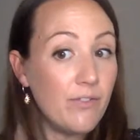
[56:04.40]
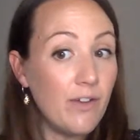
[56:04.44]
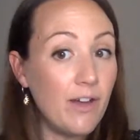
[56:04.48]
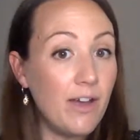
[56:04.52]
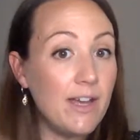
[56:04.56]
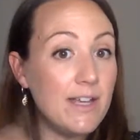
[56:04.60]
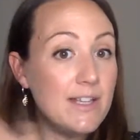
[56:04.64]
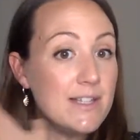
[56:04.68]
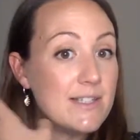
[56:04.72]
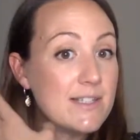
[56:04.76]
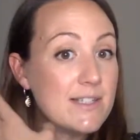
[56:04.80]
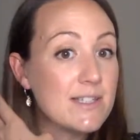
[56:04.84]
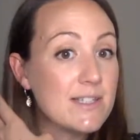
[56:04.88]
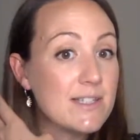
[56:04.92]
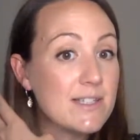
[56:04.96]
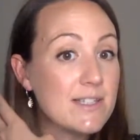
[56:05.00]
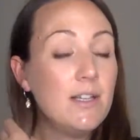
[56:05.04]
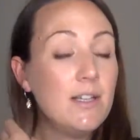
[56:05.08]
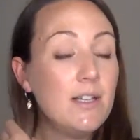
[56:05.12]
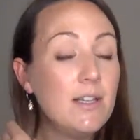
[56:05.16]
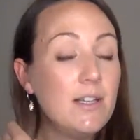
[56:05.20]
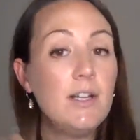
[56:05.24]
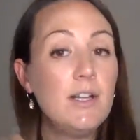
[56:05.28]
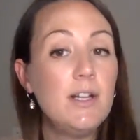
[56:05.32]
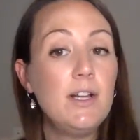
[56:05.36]
advice
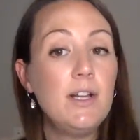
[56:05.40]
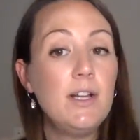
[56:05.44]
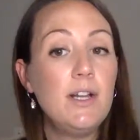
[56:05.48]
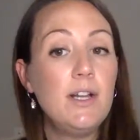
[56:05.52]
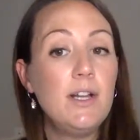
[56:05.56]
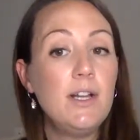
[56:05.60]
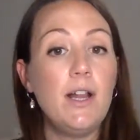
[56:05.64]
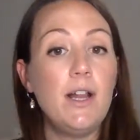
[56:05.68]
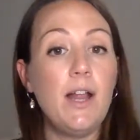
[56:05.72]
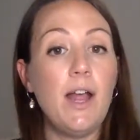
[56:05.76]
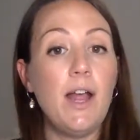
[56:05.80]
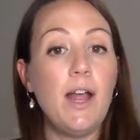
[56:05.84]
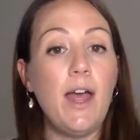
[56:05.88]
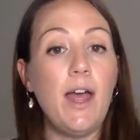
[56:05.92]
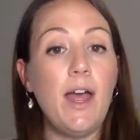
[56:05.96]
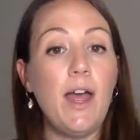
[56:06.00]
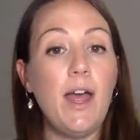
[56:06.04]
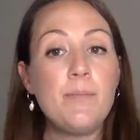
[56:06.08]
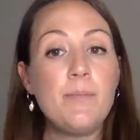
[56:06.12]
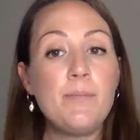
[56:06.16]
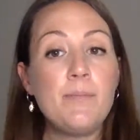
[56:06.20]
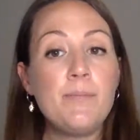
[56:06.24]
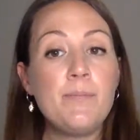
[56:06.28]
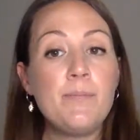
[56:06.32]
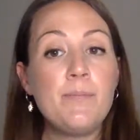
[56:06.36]

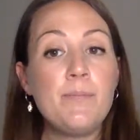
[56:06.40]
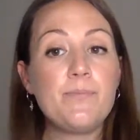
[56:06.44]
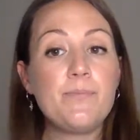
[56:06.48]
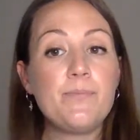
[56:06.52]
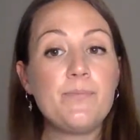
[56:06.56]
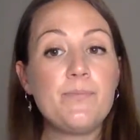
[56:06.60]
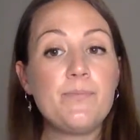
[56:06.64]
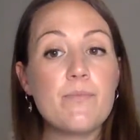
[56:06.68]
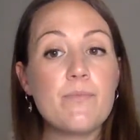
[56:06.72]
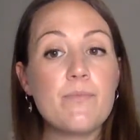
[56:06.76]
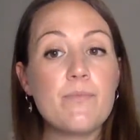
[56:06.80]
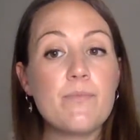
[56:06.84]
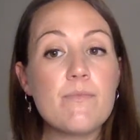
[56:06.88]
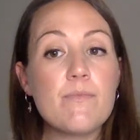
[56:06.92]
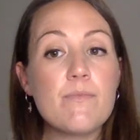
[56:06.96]
um,